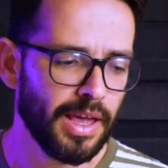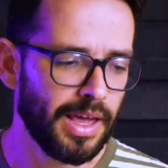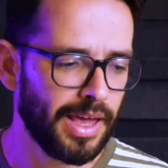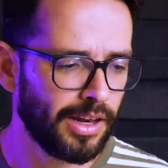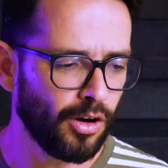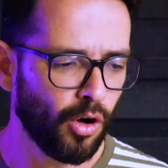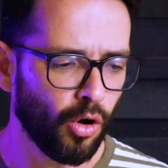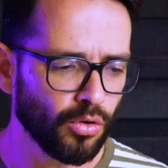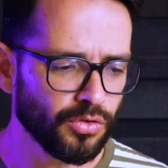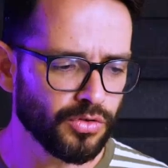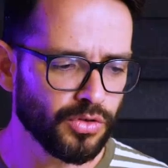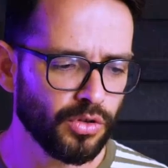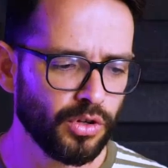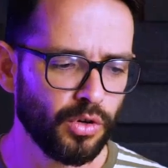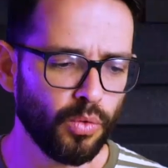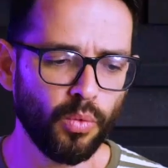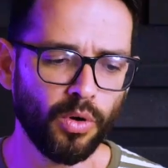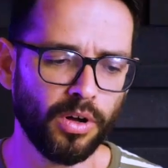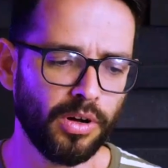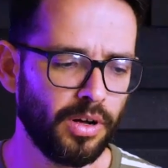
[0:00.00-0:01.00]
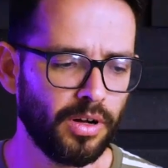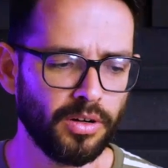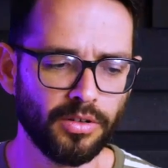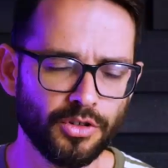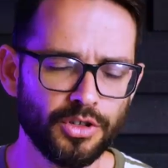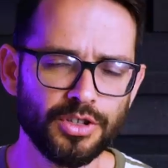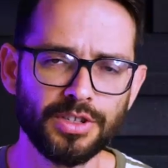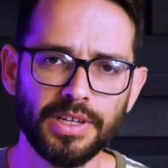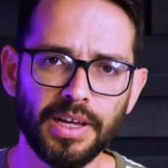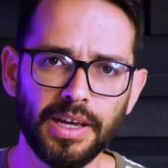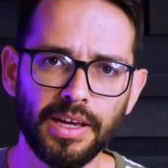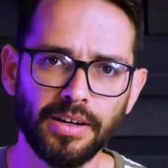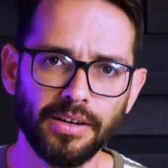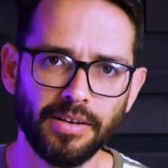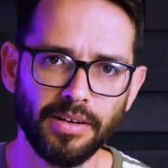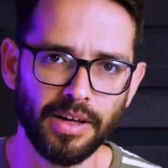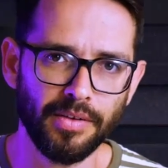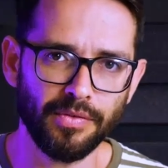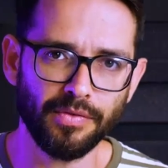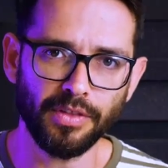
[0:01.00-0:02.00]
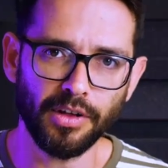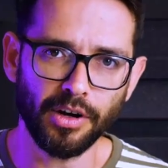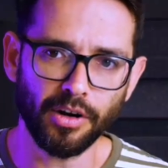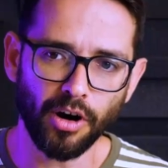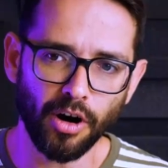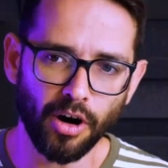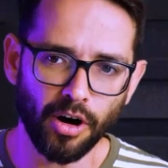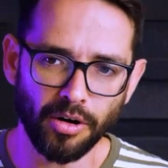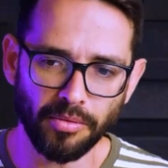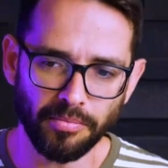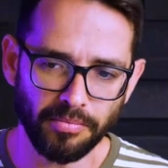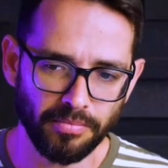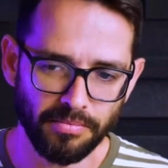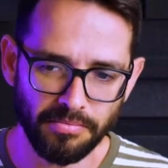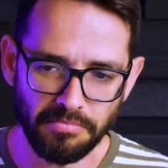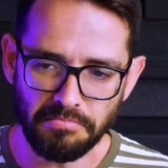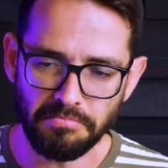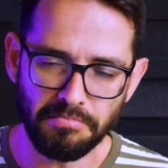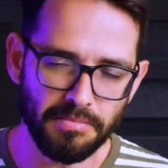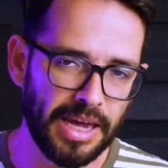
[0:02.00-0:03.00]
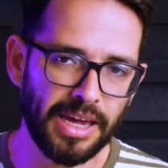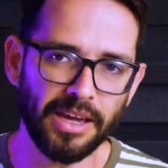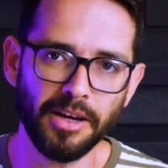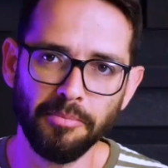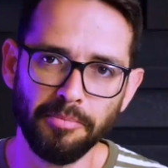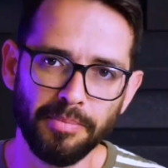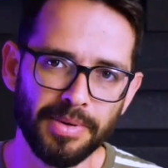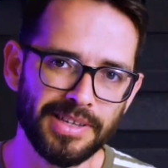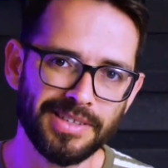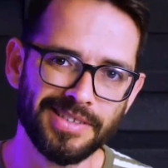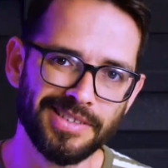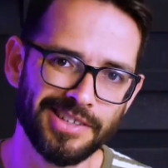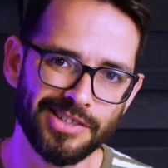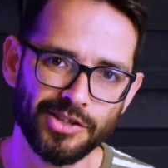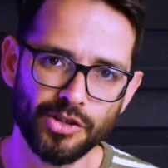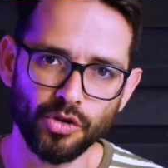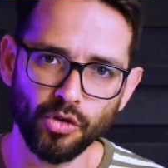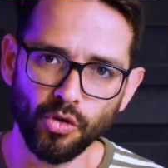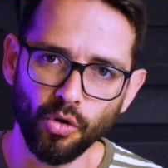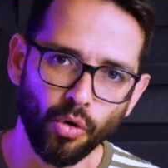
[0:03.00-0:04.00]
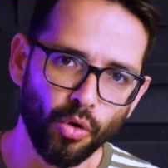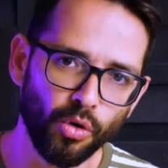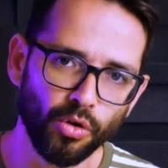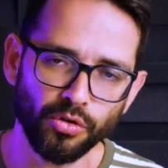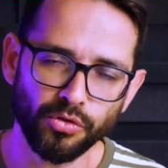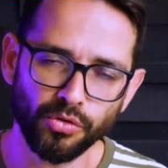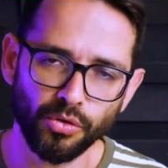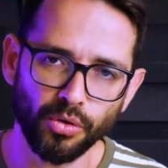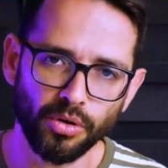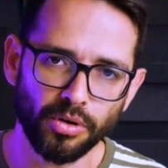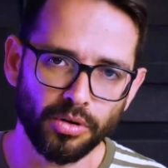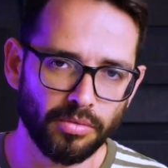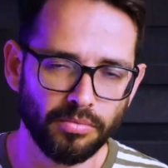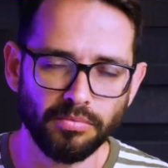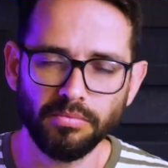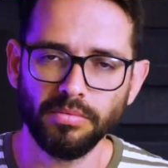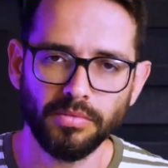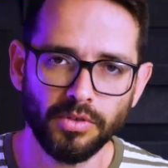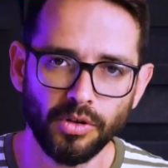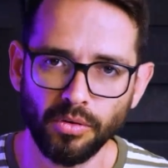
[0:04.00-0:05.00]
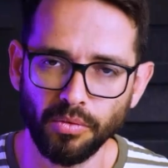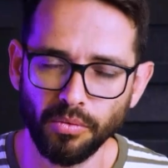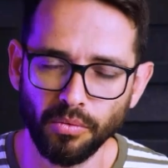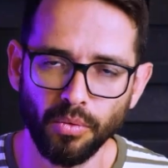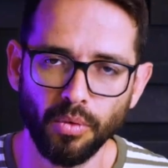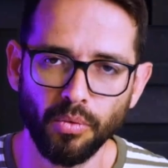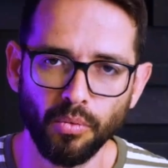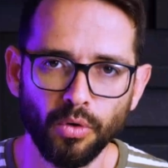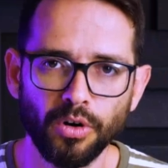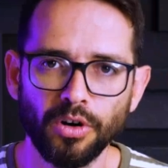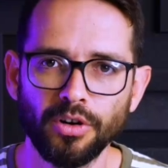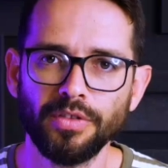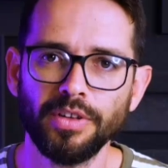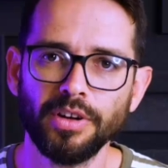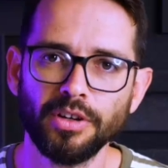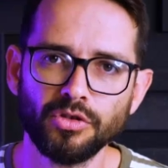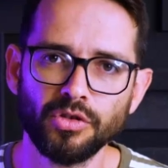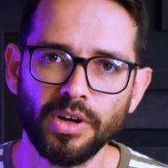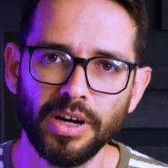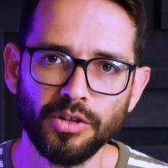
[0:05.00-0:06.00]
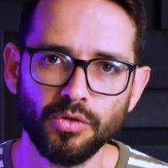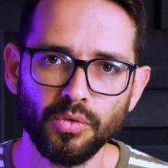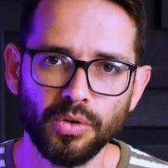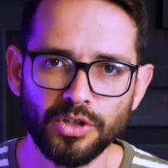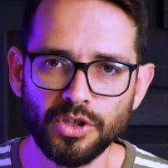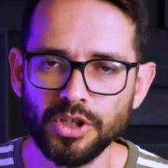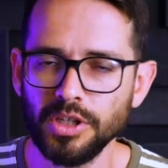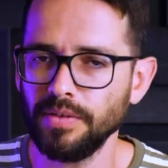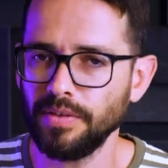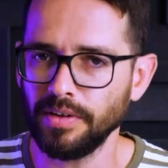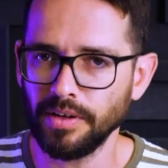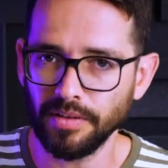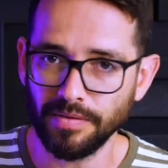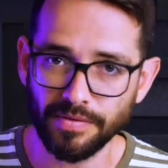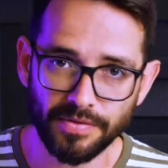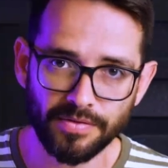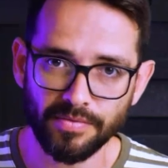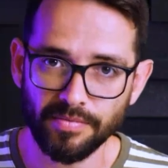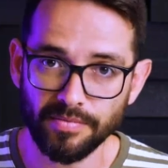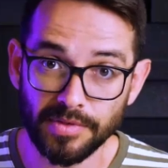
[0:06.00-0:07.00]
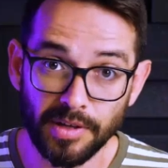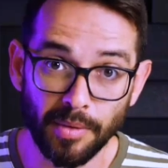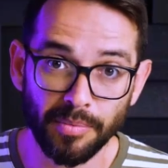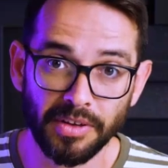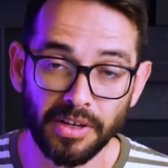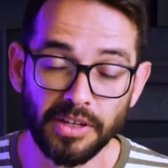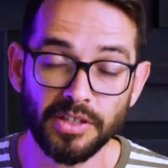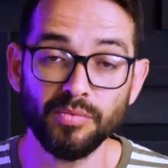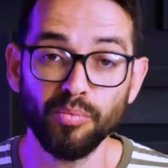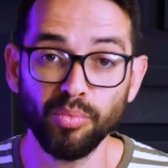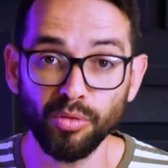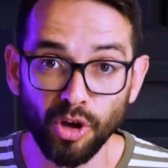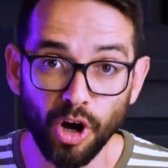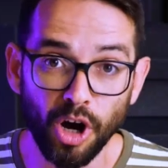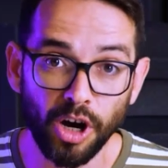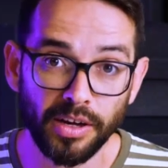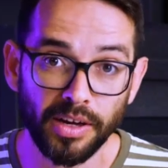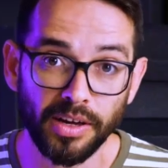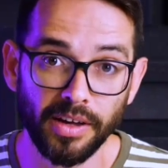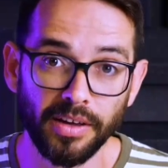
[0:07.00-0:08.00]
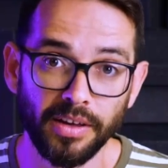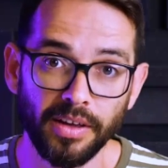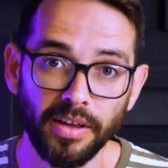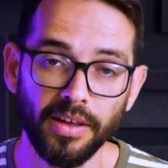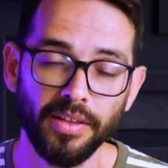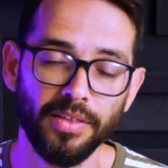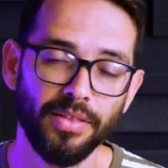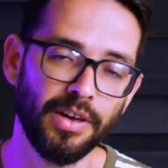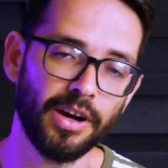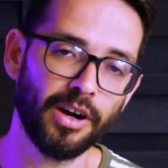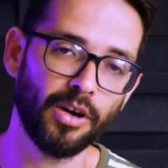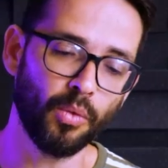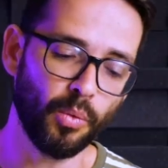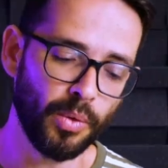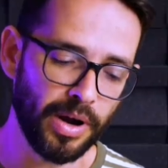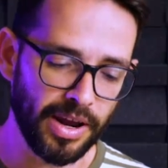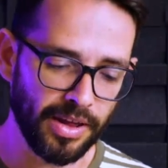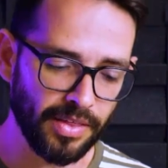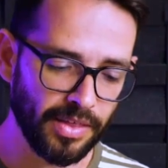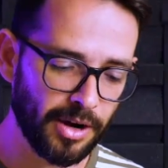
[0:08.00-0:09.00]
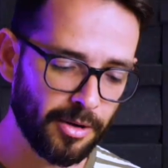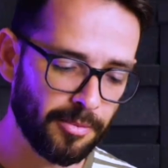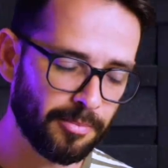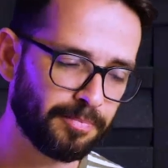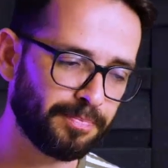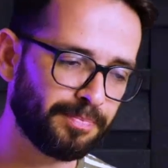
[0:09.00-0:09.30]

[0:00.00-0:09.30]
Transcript: And also you want to understand if there are main business goals, or what are they trying to achieve, and if something is blocking their way there.